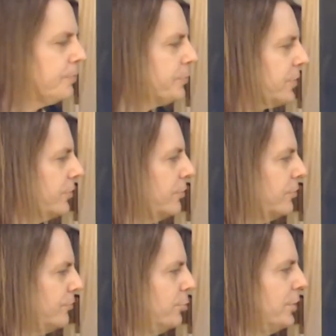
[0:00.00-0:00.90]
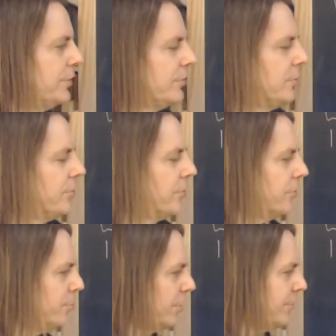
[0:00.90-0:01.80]
So there's a few ways to know that the
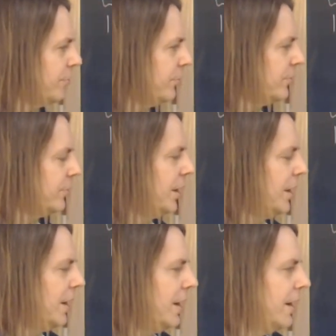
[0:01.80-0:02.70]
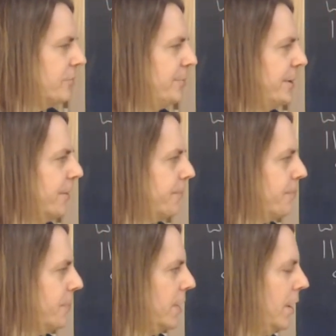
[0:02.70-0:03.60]
spring force has to be
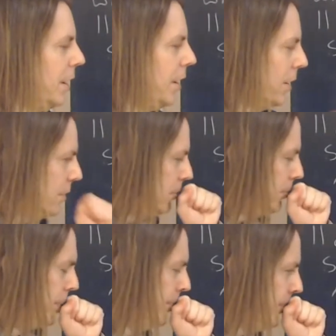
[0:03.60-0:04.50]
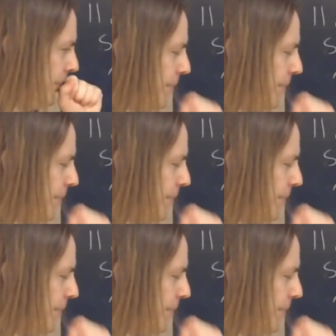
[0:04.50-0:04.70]
down.